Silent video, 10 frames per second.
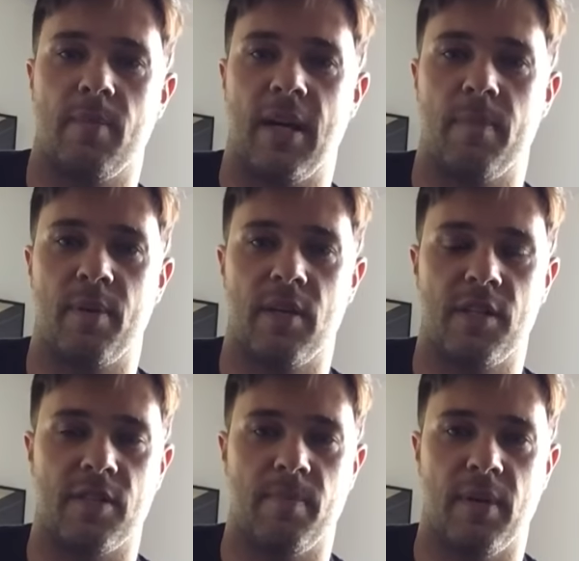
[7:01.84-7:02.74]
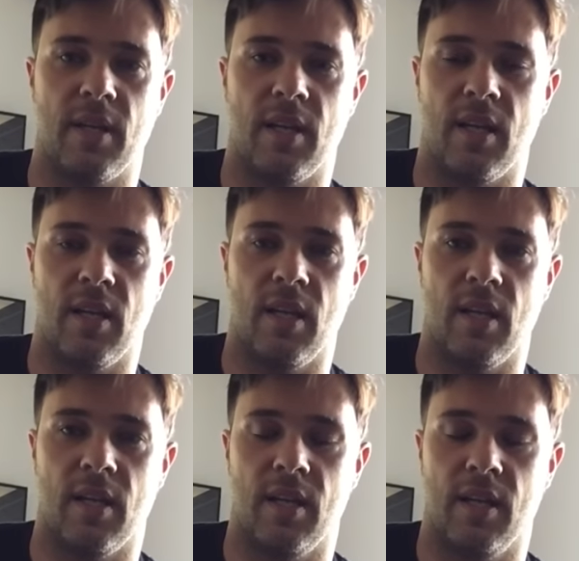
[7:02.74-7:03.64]
about a purchase, but uh,
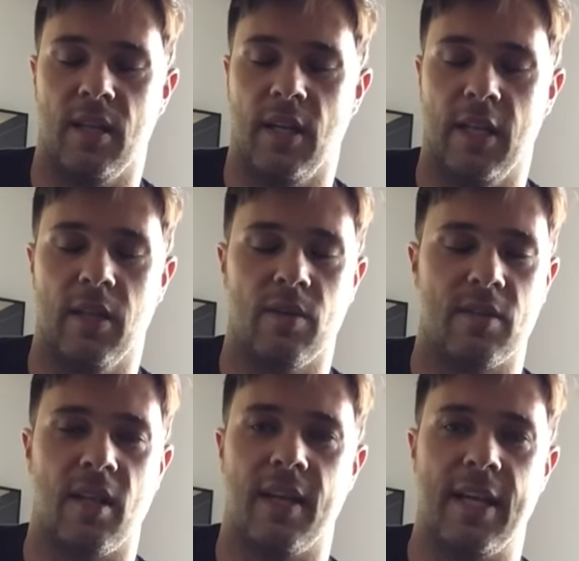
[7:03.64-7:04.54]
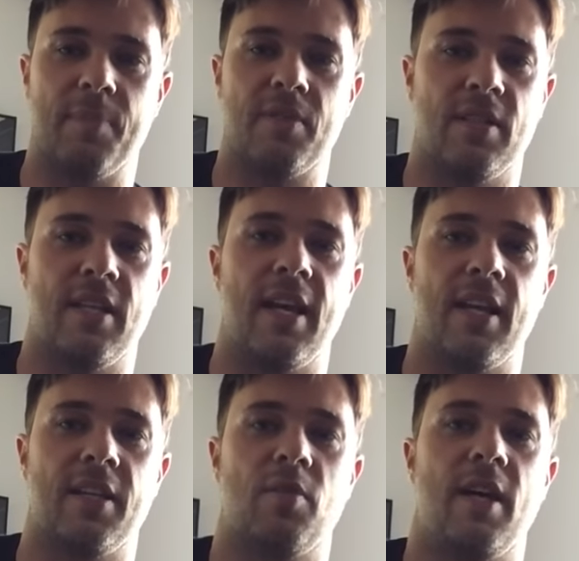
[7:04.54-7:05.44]
uh, it, it, looks like Gibson is
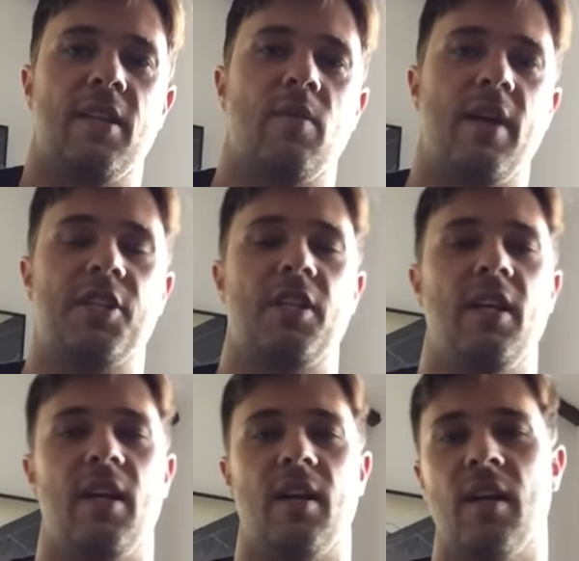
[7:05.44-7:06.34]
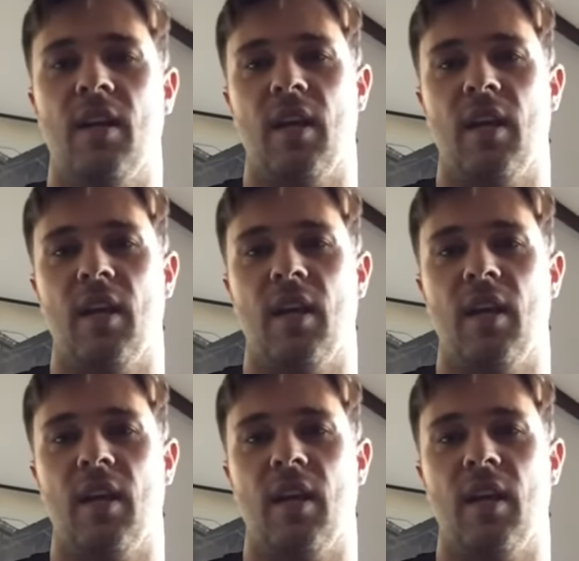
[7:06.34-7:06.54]
heading in the right direction here.